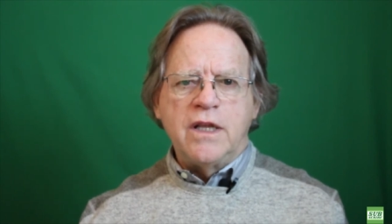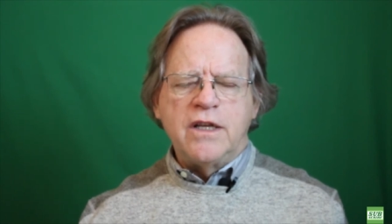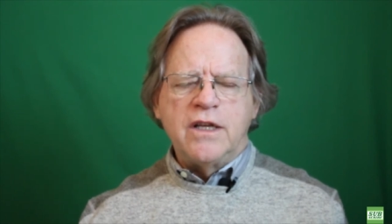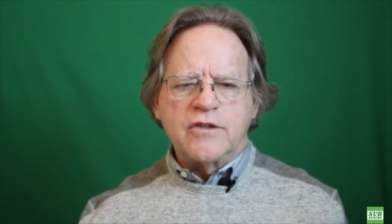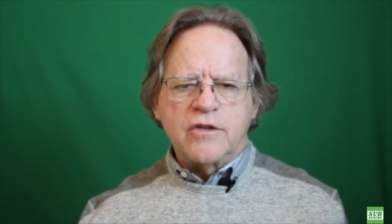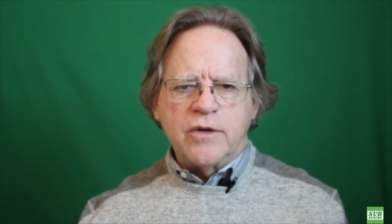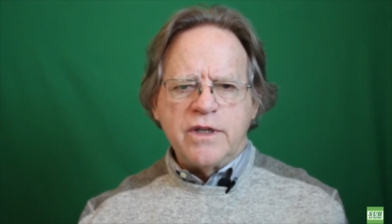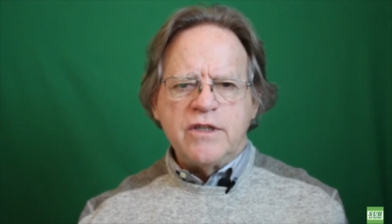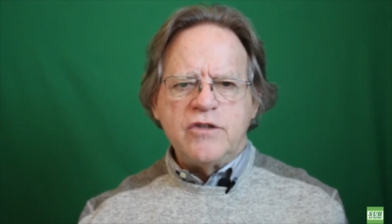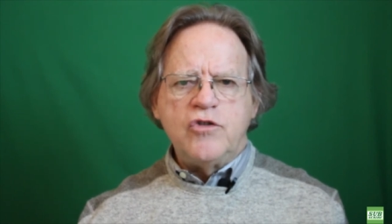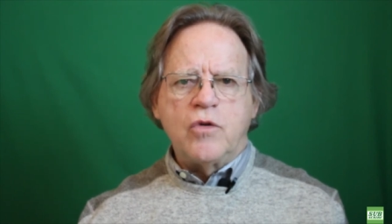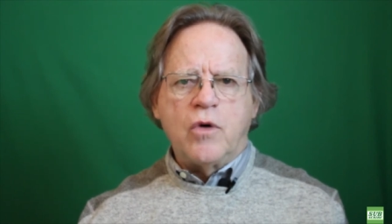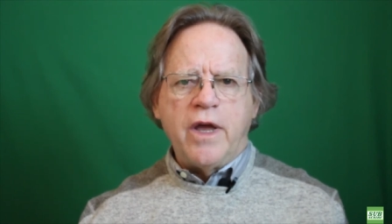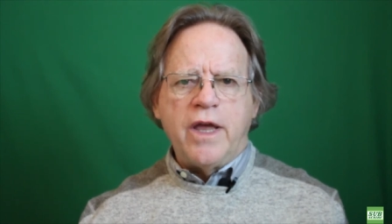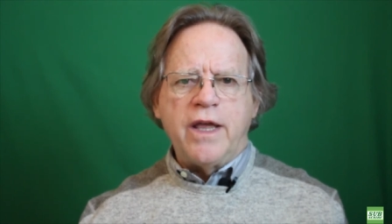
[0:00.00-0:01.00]
So
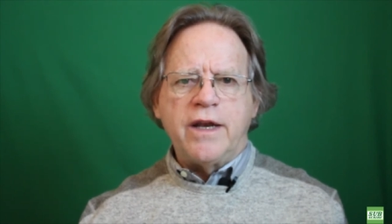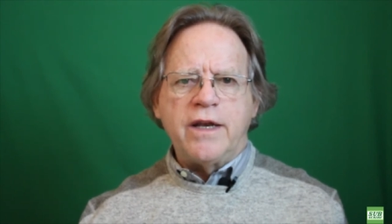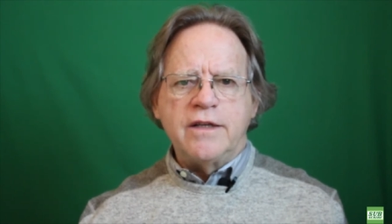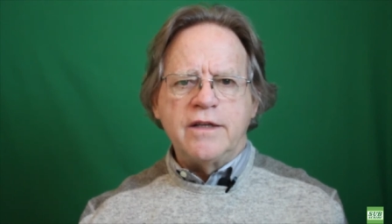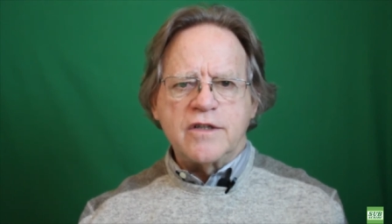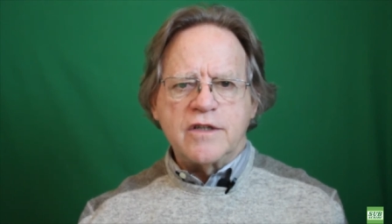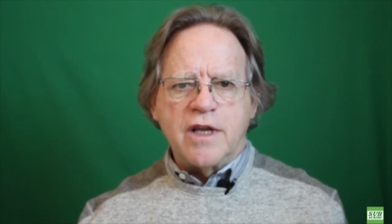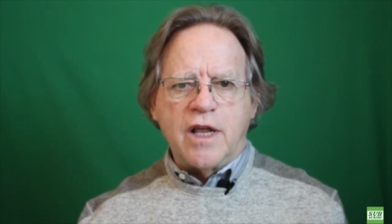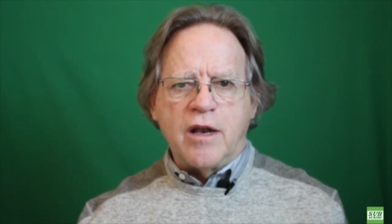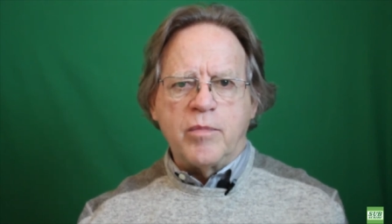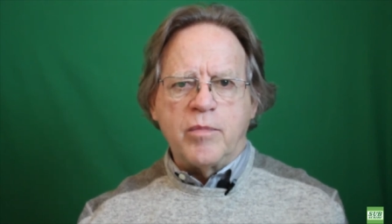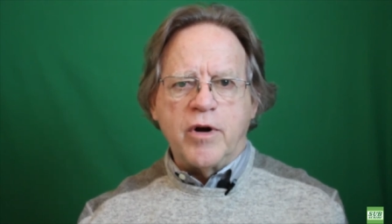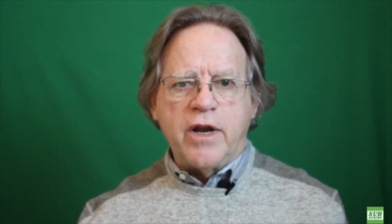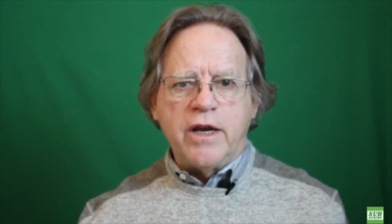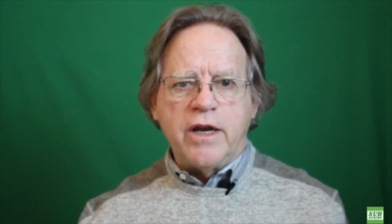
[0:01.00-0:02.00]
enjoy it and
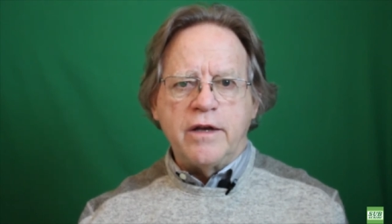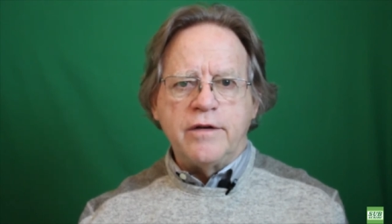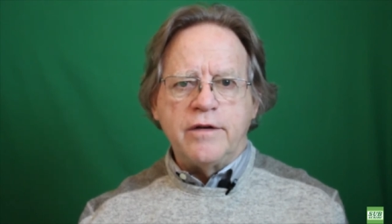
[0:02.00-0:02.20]
celebrate it.